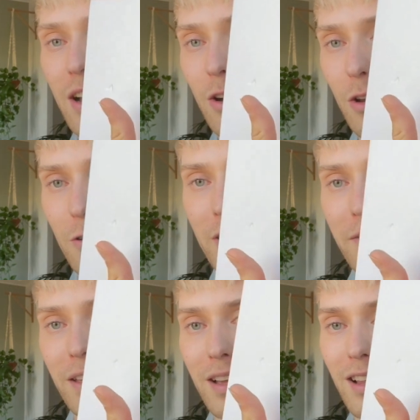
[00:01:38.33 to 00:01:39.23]

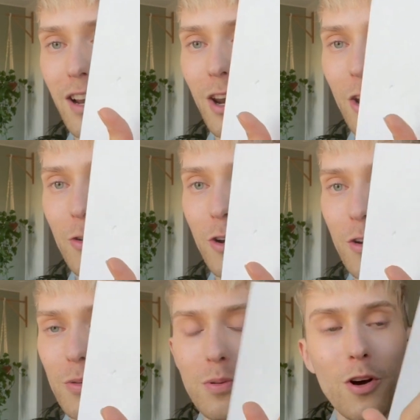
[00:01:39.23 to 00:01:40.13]
holographic
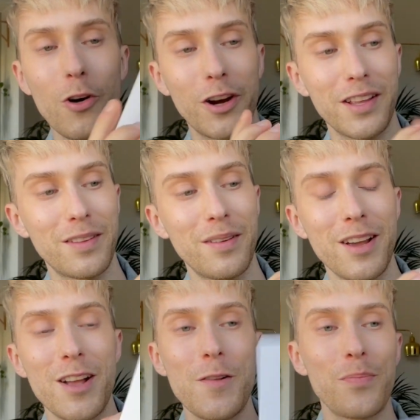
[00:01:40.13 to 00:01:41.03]
logo on it.
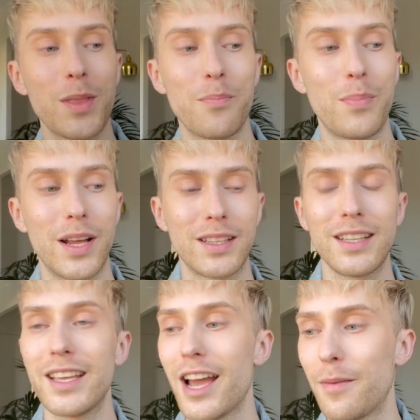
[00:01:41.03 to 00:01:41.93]
But
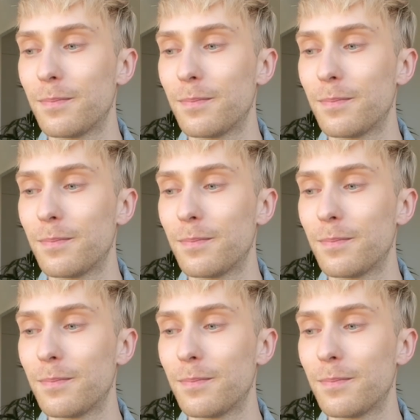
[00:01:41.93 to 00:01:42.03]
yeah,